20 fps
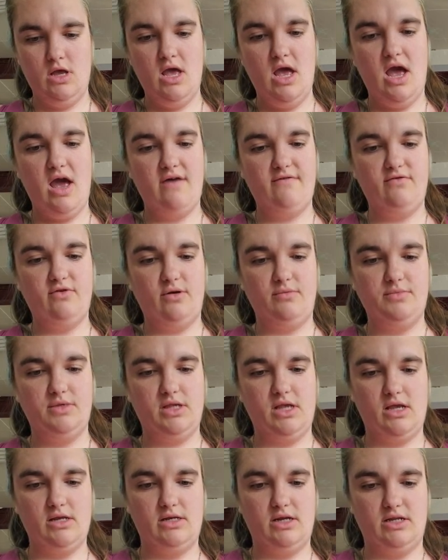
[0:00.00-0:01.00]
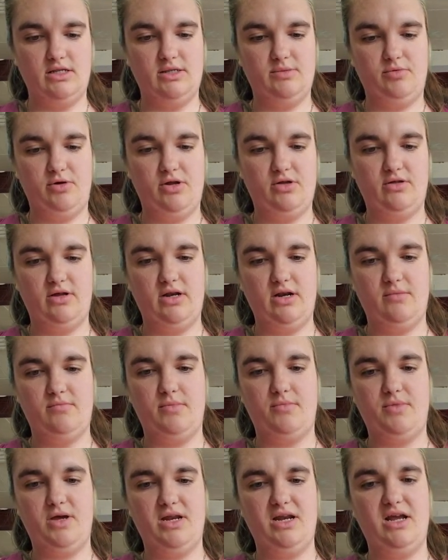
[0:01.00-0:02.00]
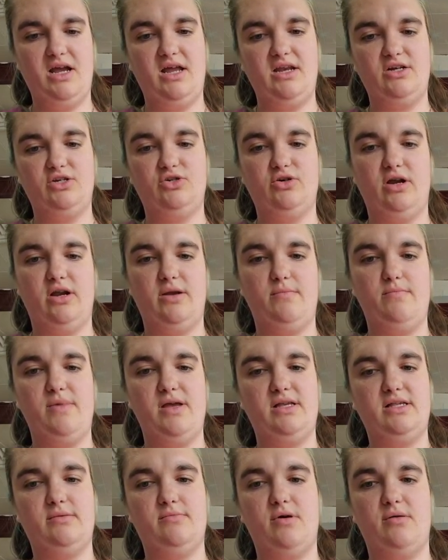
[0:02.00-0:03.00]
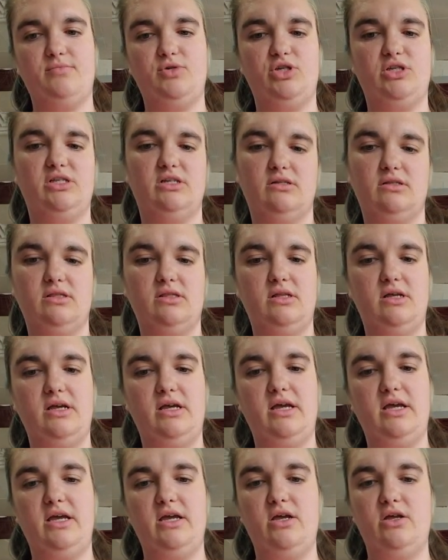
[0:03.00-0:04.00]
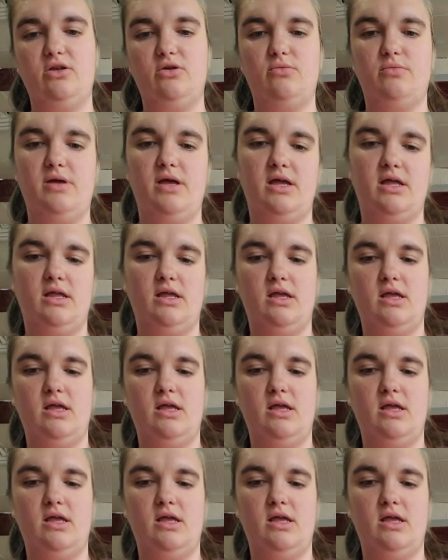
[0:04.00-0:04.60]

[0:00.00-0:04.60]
After I'm done sprinkling them, I'm going to kind of try to mix them up just a little bit